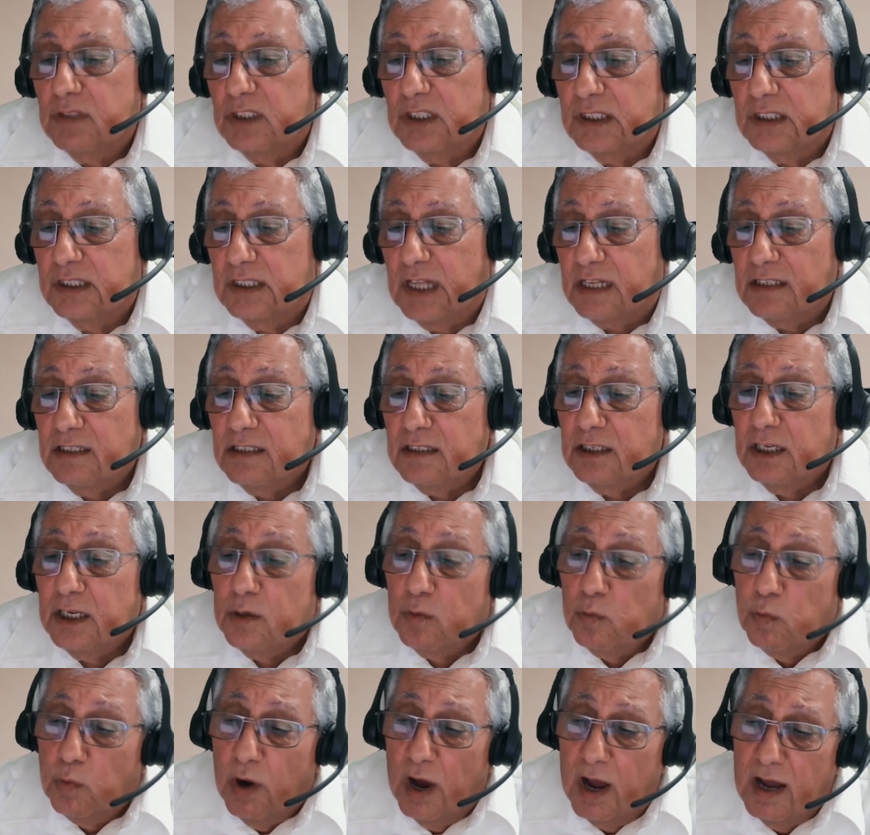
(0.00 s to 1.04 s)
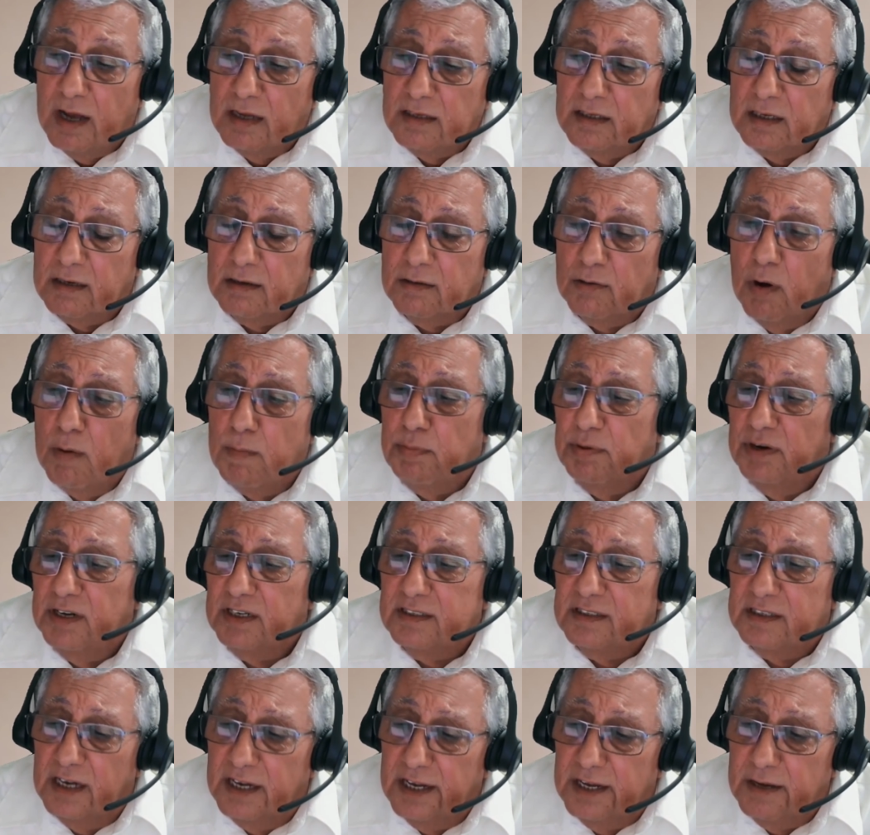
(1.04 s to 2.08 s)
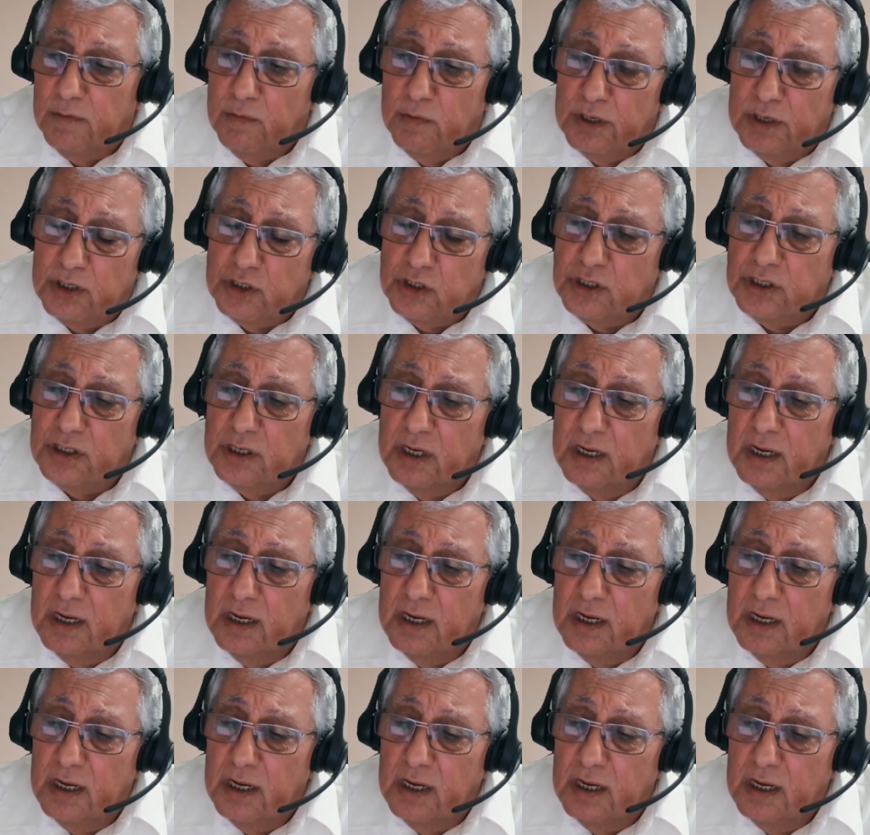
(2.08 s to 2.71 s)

doesn't require the complex language